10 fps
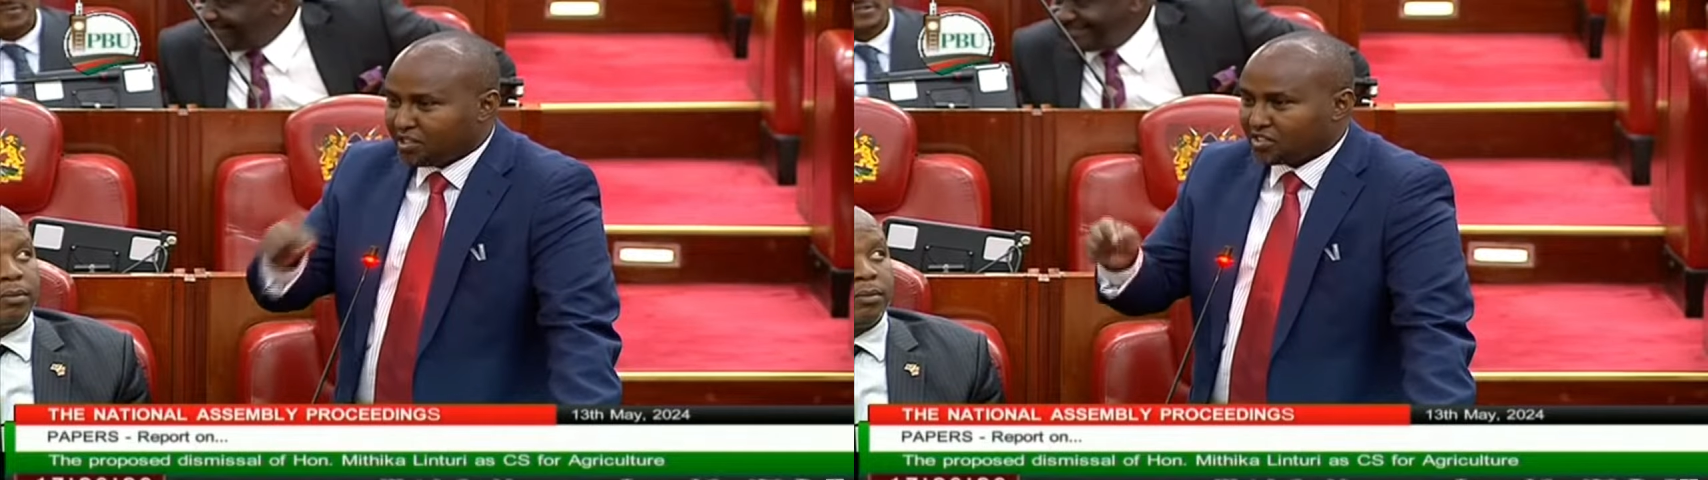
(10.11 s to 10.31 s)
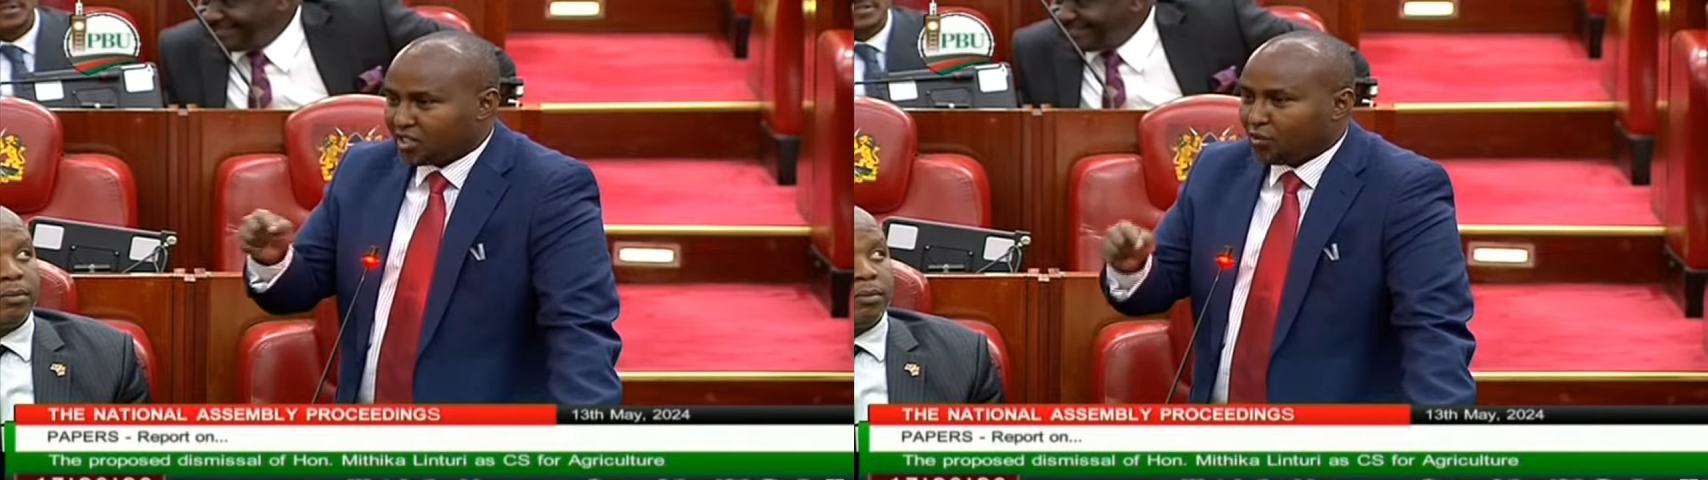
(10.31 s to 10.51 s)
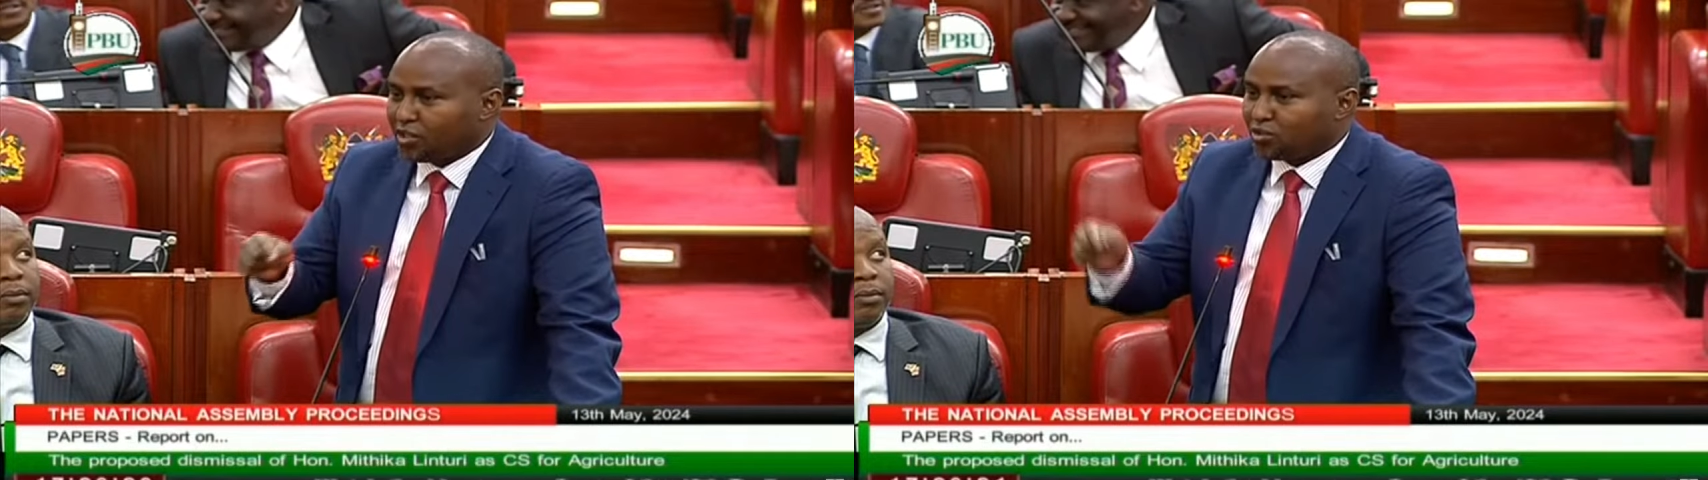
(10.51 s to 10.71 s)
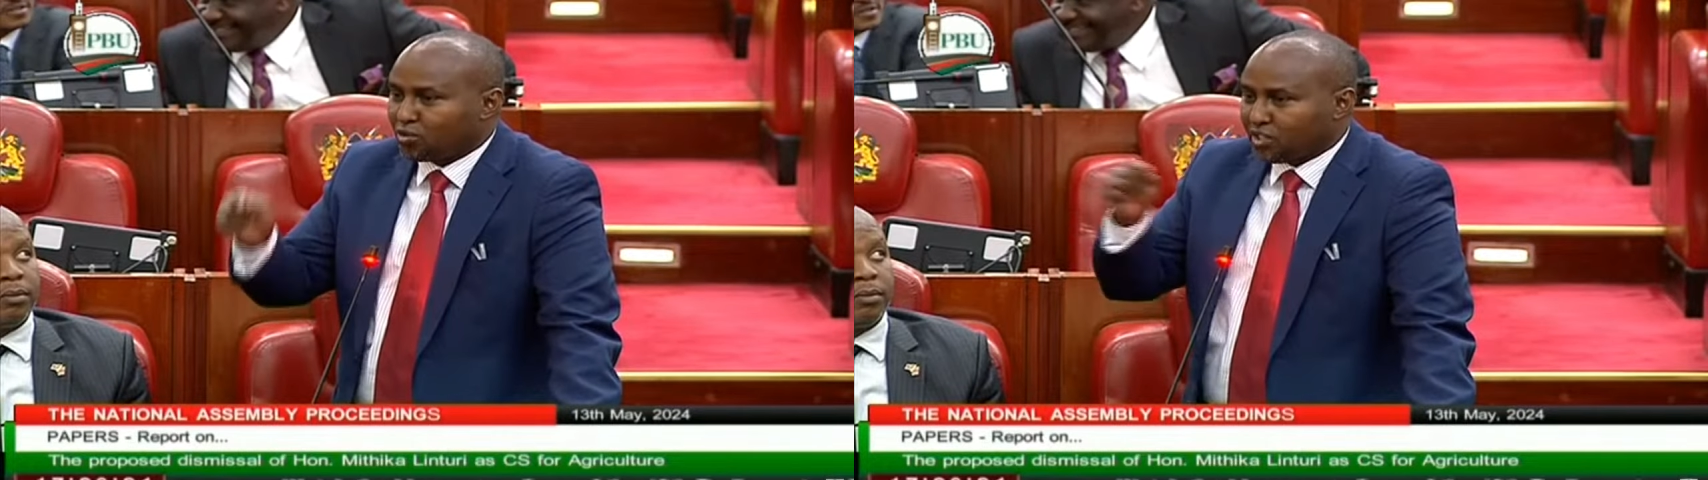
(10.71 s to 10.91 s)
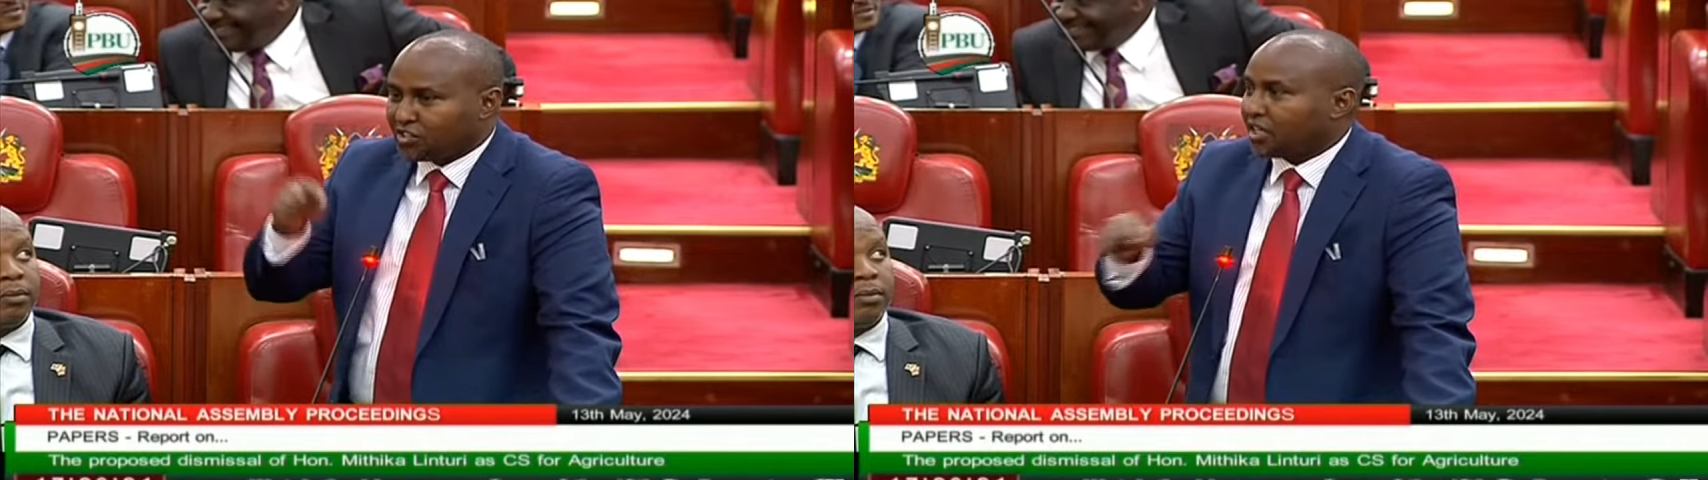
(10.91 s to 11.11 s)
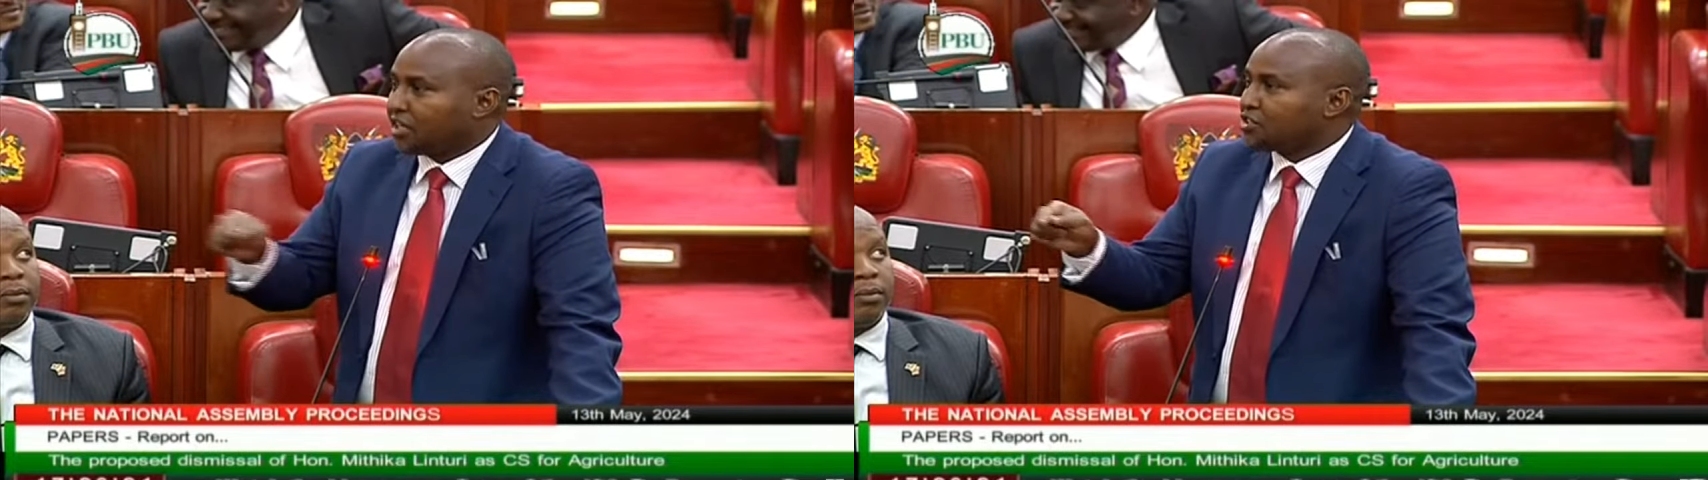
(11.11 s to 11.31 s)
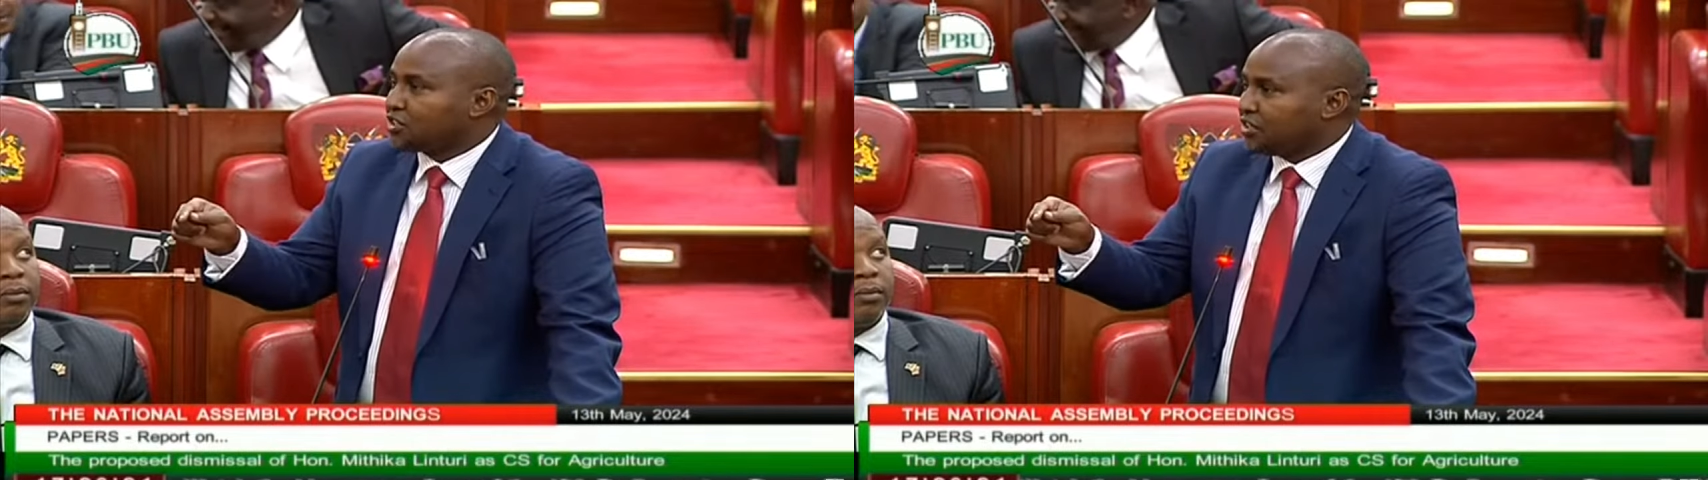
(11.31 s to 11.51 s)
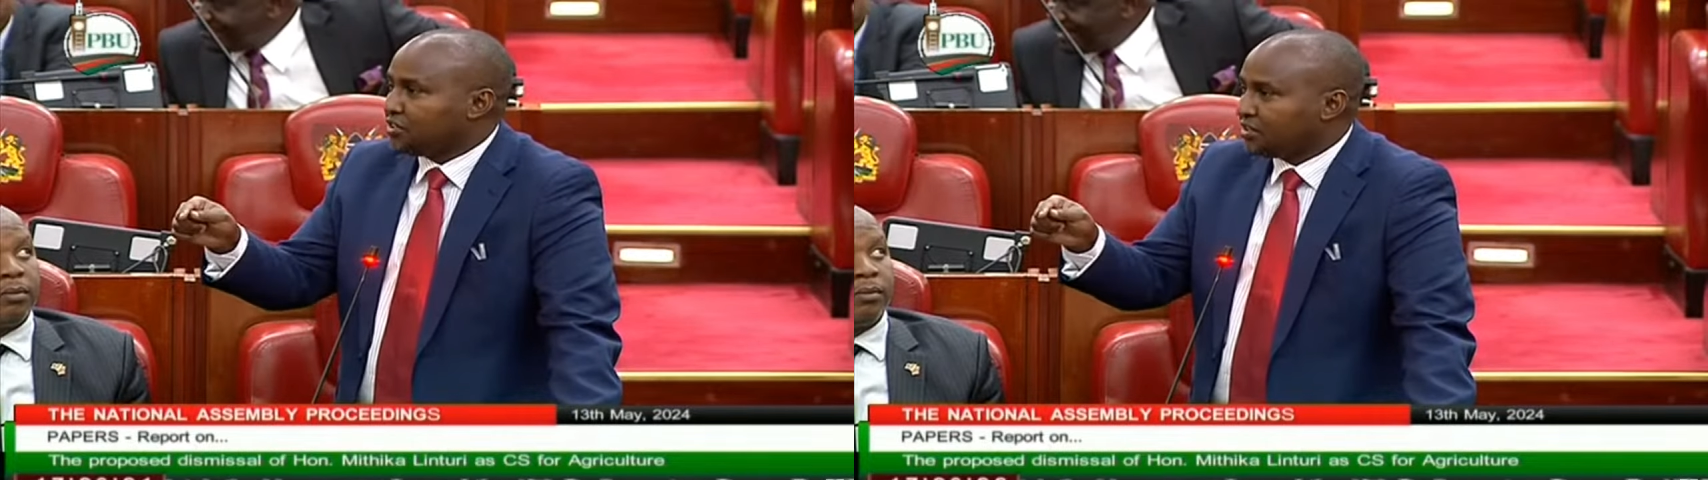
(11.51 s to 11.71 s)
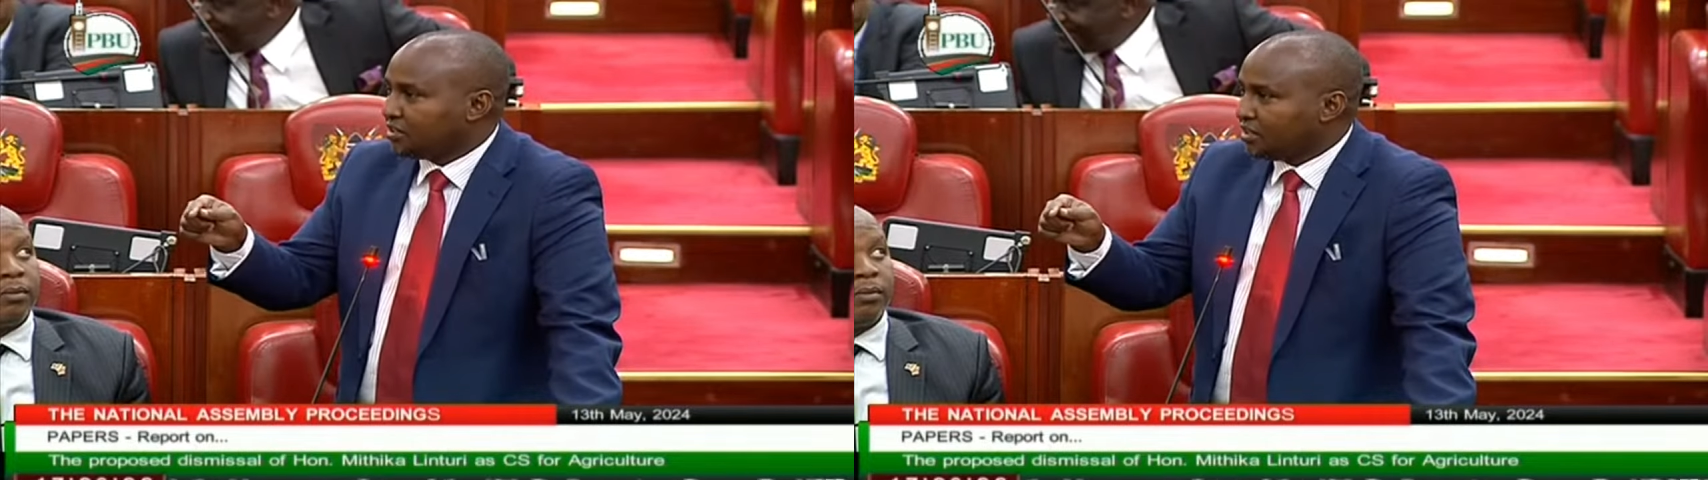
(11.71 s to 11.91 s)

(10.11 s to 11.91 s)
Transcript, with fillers: minister went through the second stage.